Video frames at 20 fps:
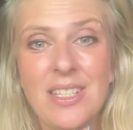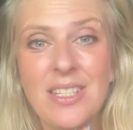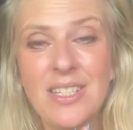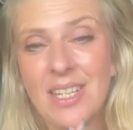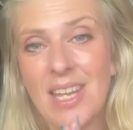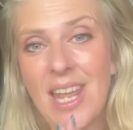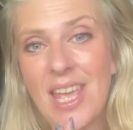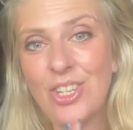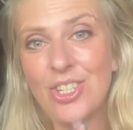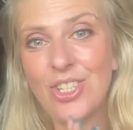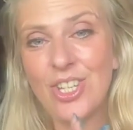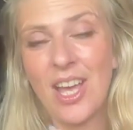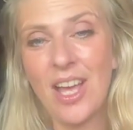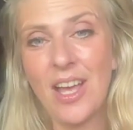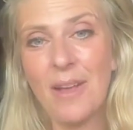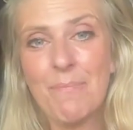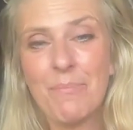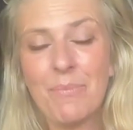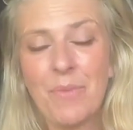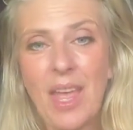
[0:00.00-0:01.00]
into
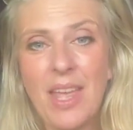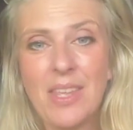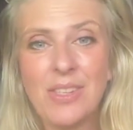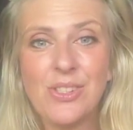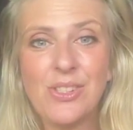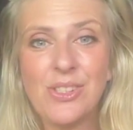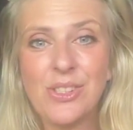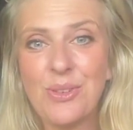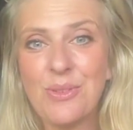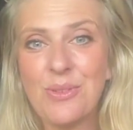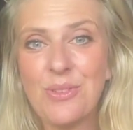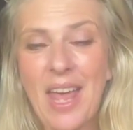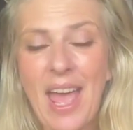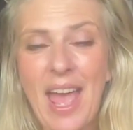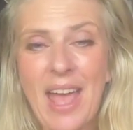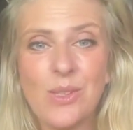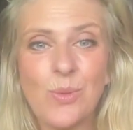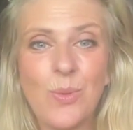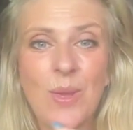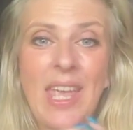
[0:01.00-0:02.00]
nature as soon
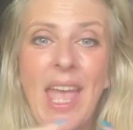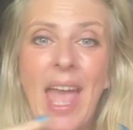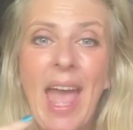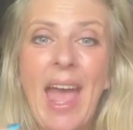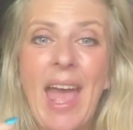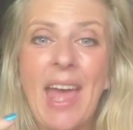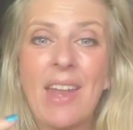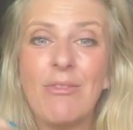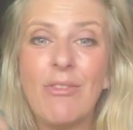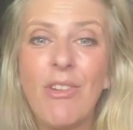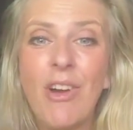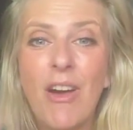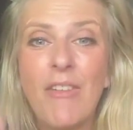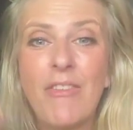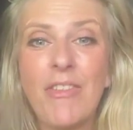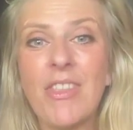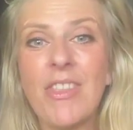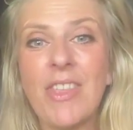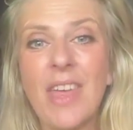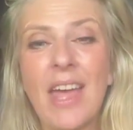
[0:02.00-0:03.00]
as we can,
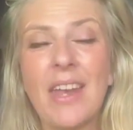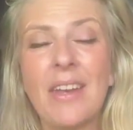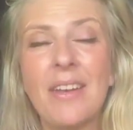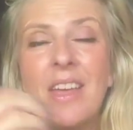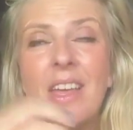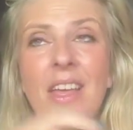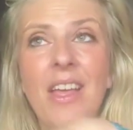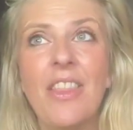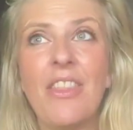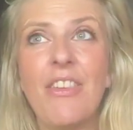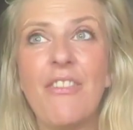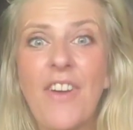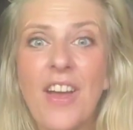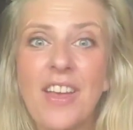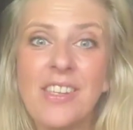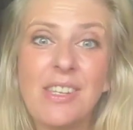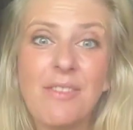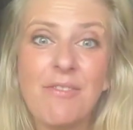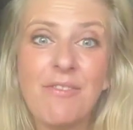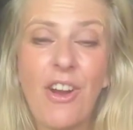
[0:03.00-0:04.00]
rather than the
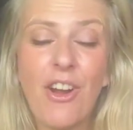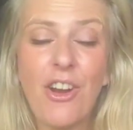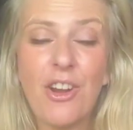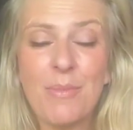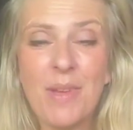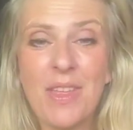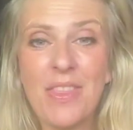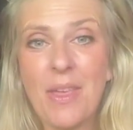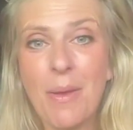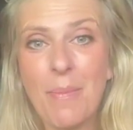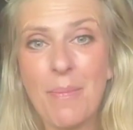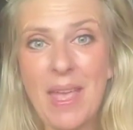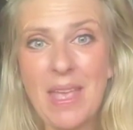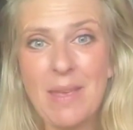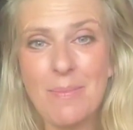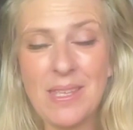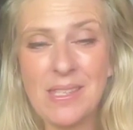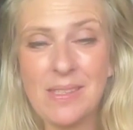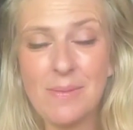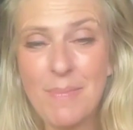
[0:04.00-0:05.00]
first environment that
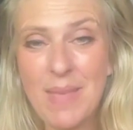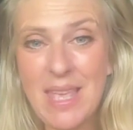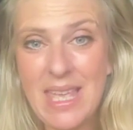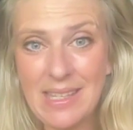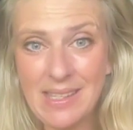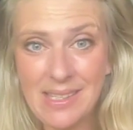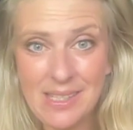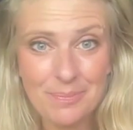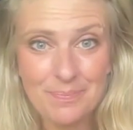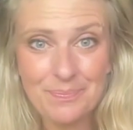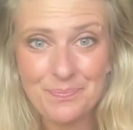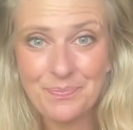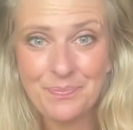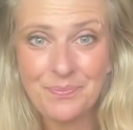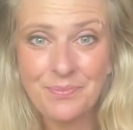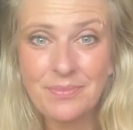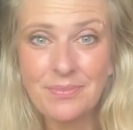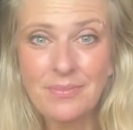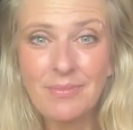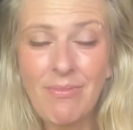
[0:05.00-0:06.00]
babies meet
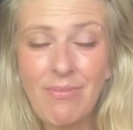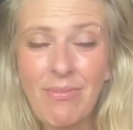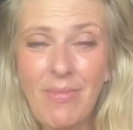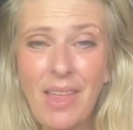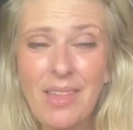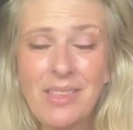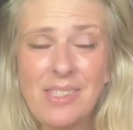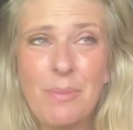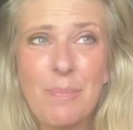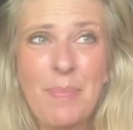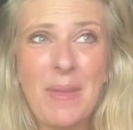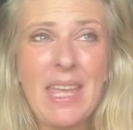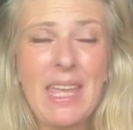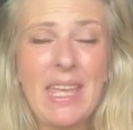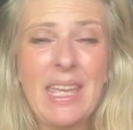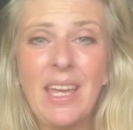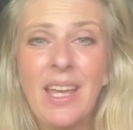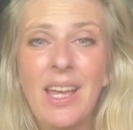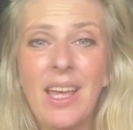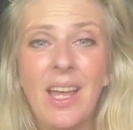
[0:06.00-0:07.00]
to
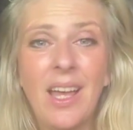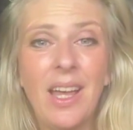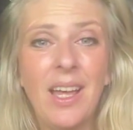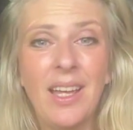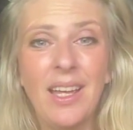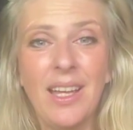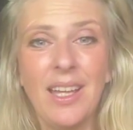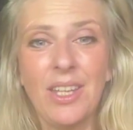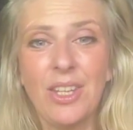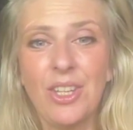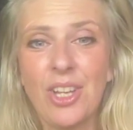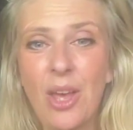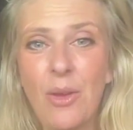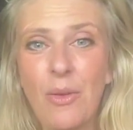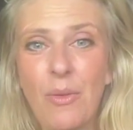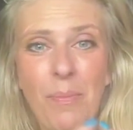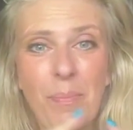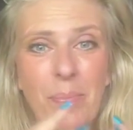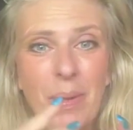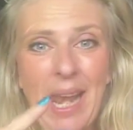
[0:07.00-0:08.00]
be
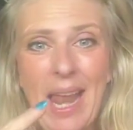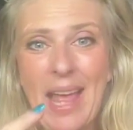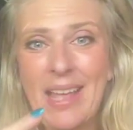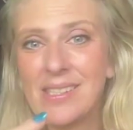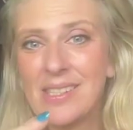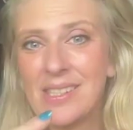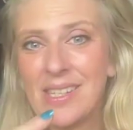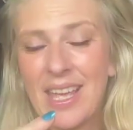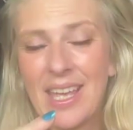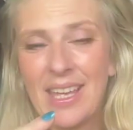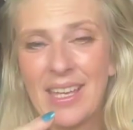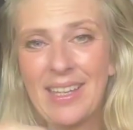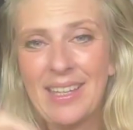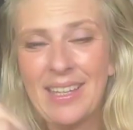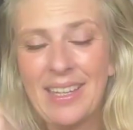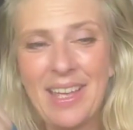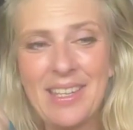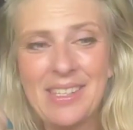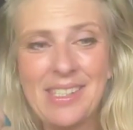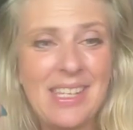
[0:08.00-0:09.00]

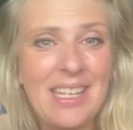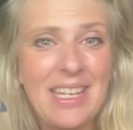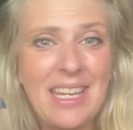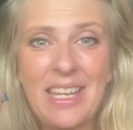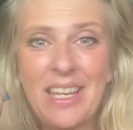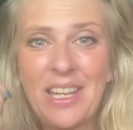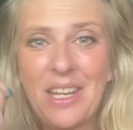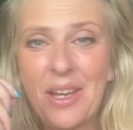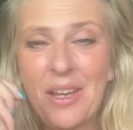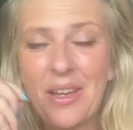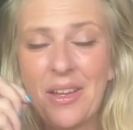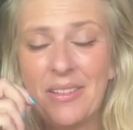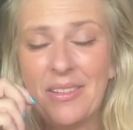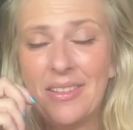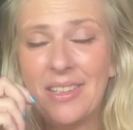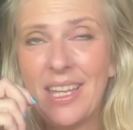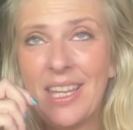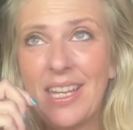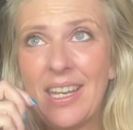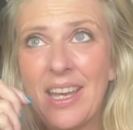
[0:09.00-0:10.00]
plastic, sitting in
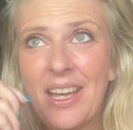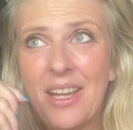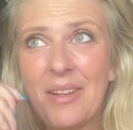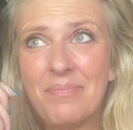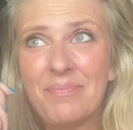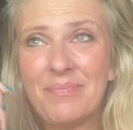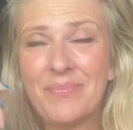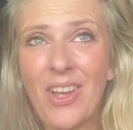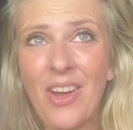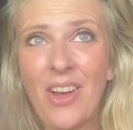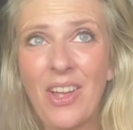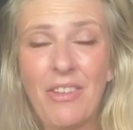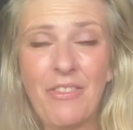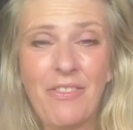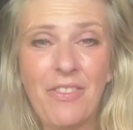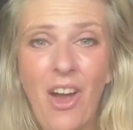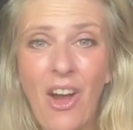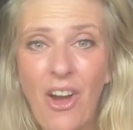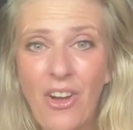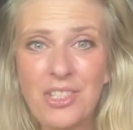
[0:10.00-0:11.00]
a kind
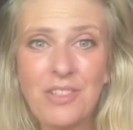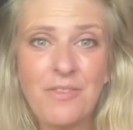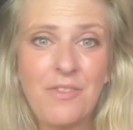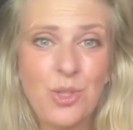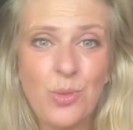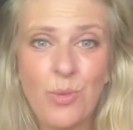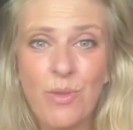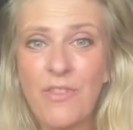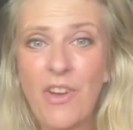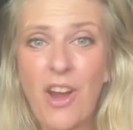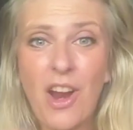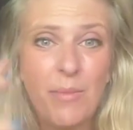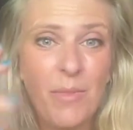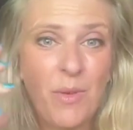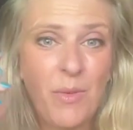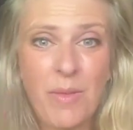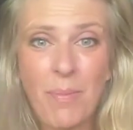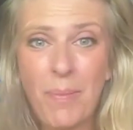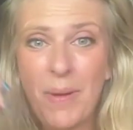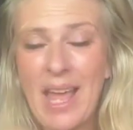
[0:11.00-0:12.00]
of artificial
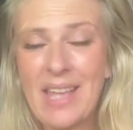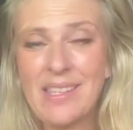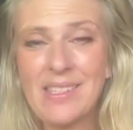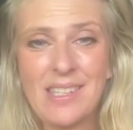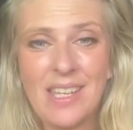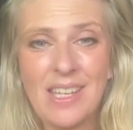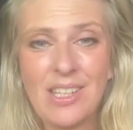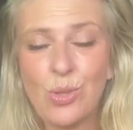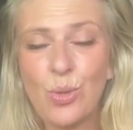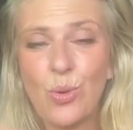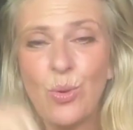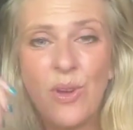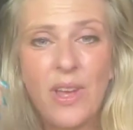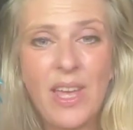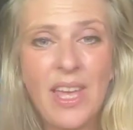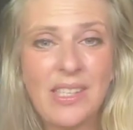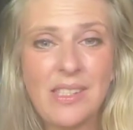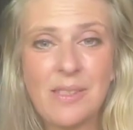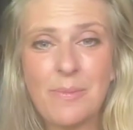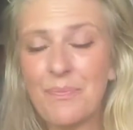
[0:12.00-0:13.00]
environment with plastic
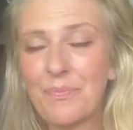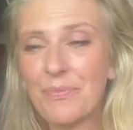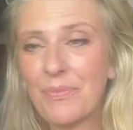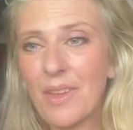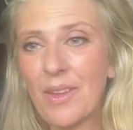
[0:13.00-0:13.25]
toys,